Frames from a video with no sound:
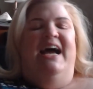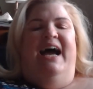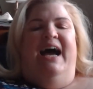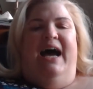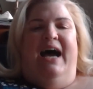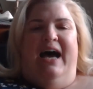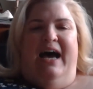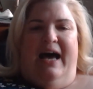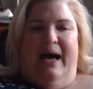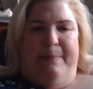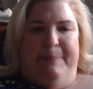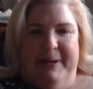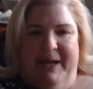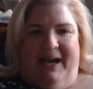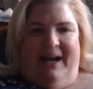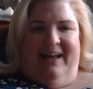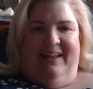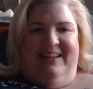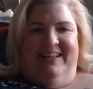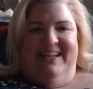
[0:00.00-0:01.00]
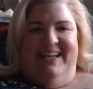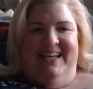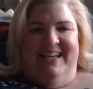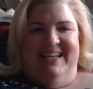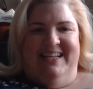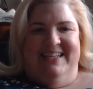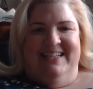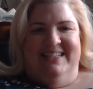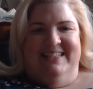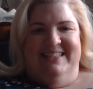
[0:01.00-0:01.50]
Happy
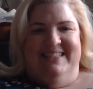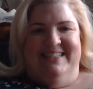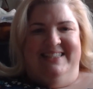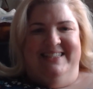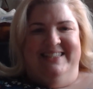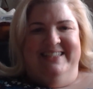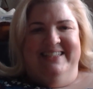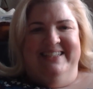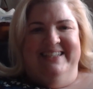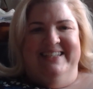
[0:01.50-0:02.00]
holidays.